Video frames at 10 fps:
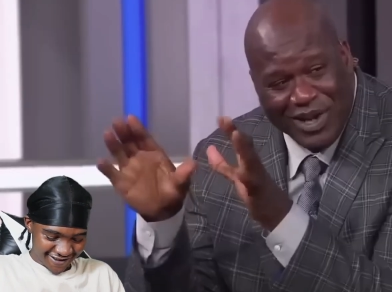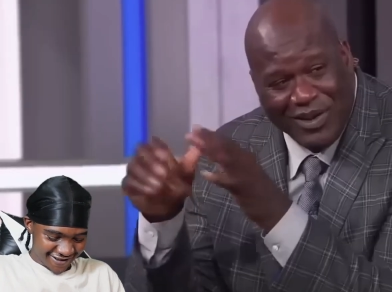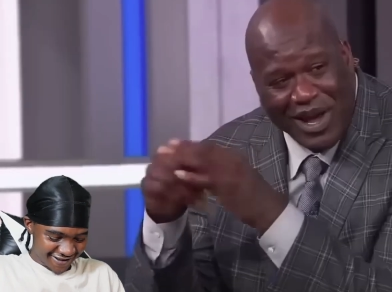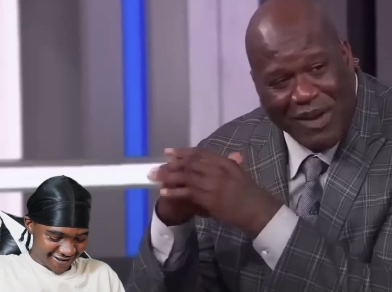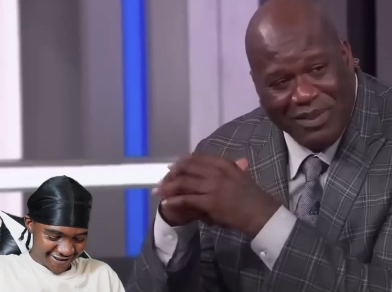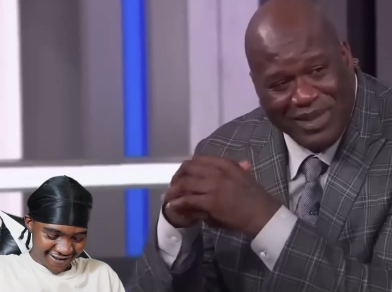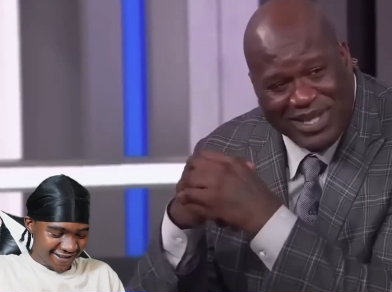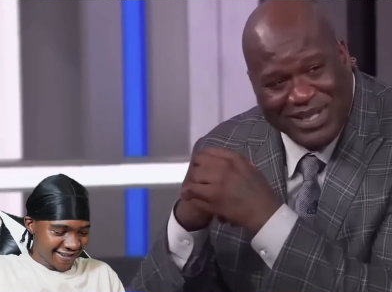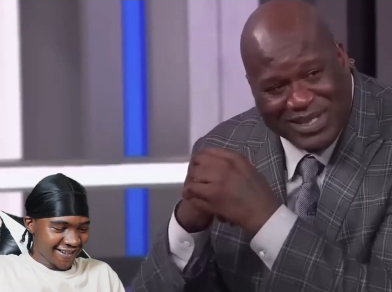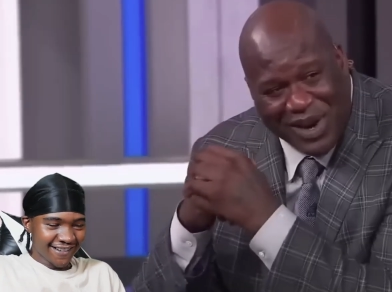Speaker 1: Hold on,
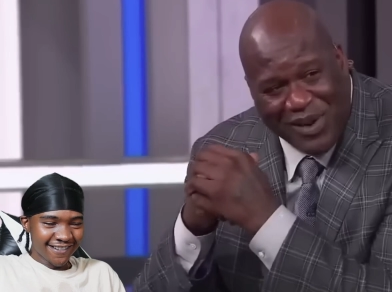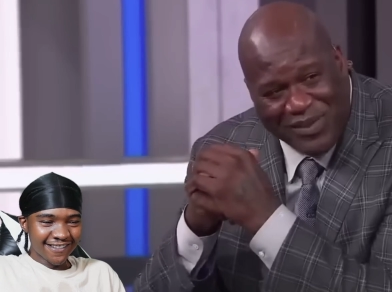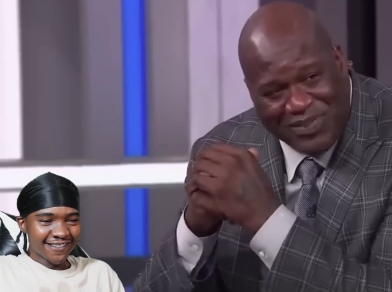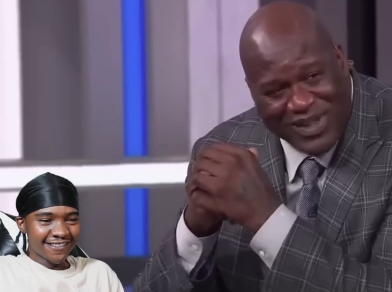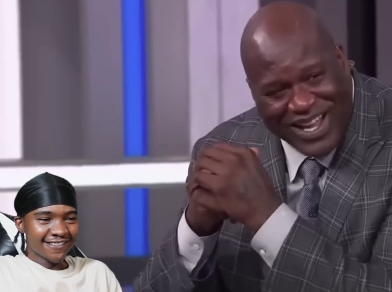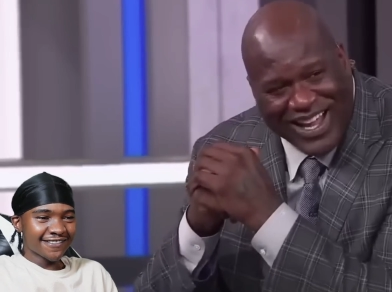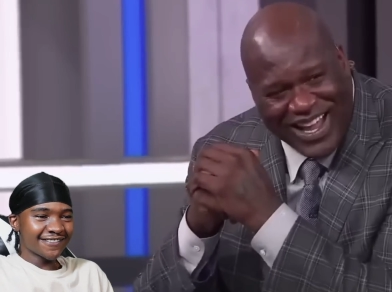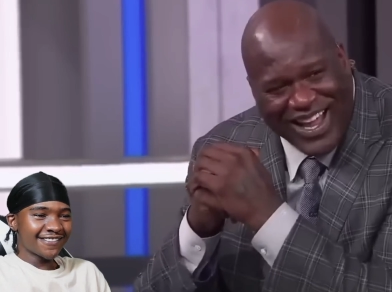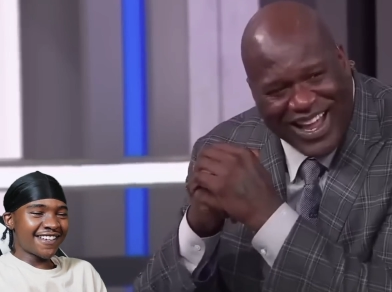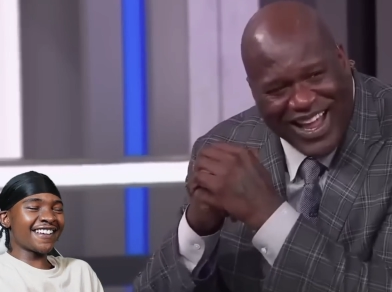Chuck, what happened with the soap?
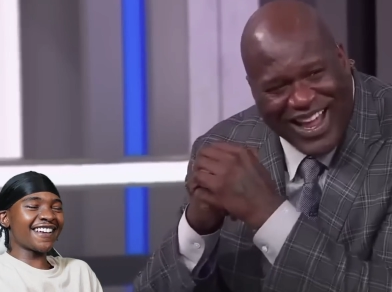No, don't do